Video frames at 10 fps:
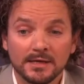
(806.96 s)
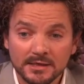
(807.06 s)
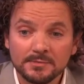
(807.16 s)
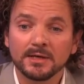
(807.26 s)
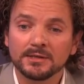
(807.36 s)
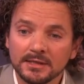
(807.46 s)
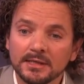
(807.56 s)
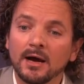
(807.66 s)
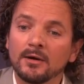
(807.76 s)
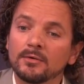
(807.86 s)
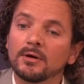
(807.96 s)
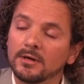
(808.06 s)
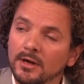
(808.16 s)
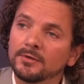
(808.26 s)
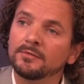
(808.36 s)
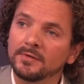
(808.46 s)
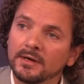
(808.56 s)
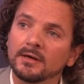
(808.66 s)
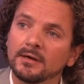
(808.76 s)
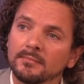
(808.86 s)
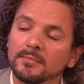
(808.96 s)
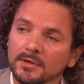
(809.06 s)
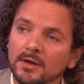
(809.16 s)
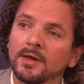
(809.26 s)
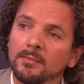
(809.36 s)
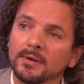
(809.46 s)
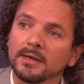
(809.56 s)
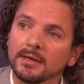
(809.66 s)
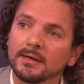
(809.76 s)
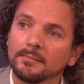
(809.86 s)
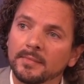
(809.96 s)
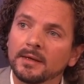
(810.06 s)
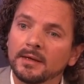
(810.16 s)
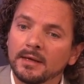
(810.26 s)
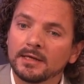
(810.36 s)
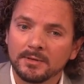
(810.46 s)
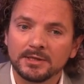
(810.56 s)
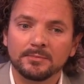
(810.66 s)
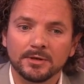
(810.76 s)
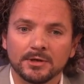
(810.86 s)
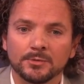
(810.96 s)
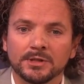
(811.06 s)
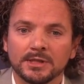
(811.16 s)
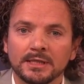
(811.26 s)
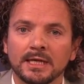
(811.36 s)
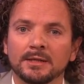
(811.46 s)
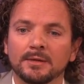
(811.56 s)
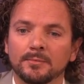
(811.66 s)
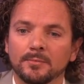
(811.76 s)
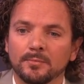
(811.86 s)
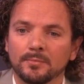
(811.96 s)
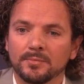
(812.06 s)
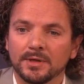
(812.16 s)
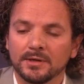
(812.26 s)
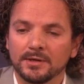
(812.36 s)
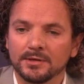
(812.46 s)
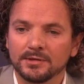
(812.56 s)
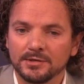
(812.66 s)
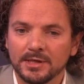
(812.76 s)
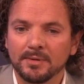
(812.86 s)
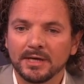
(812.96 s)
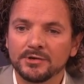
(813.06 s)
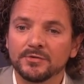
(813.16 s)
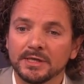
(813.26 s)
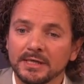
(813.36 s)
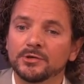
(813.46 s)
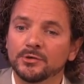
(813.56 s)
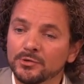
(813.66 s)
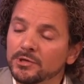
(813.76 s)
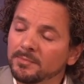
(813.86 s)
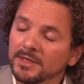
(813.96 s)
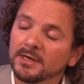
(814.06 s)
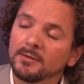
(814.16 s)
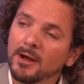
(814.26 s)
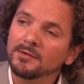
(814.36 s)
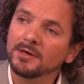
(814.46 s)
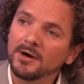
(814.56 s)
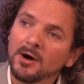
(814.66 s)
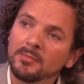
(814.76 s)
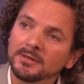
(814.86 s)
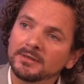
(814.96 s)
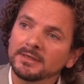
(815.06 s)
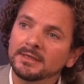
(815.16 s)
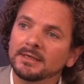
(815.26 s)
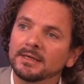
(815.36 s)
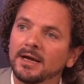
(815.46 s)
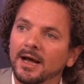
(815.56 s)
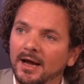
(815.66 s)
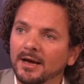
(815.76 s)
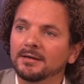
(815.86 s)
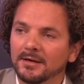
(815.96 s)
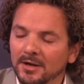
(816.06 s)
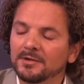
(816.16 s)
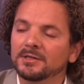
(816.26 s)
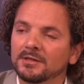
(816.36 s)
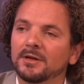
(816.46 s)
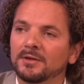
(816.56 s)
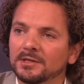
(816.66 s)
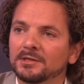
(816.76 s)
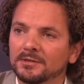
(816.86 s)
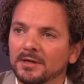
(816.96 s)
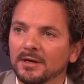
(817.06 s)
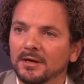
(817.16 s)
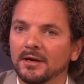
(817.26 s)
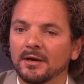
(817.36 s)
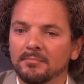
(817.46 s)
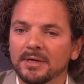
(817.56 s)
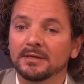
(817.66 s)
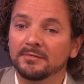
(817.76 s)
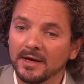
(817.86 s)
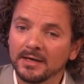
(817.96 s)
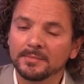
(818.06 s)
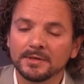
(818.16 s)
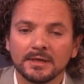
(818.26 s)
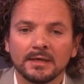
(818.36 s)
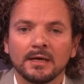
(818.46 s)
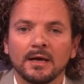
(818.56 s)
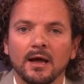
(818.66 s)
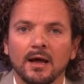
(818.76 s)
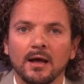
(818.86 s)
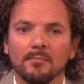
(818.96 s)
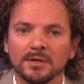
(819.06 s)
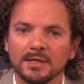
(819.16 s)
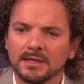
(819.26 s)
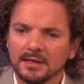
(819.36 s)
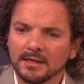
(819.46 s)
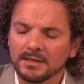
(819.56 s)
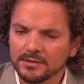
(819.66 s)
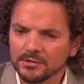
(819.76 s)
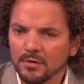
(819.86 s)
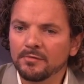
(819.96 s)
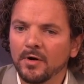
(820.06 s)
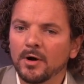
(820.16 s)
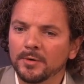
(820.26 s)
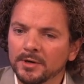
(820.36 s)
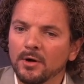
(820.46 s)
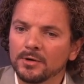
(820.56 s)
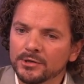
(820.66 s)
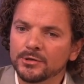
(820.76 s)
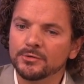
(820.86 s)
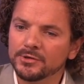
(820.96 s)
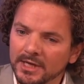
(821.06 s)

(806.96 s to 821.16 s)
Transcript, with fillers: especially now a lot of uh, a lot happening, um, especially because we see that the, the shipping industry needs to do something about their carbon. Uh, a lot is, lot is uh, uh, being developed. Uh, but at the, at the, so far, we're the only solution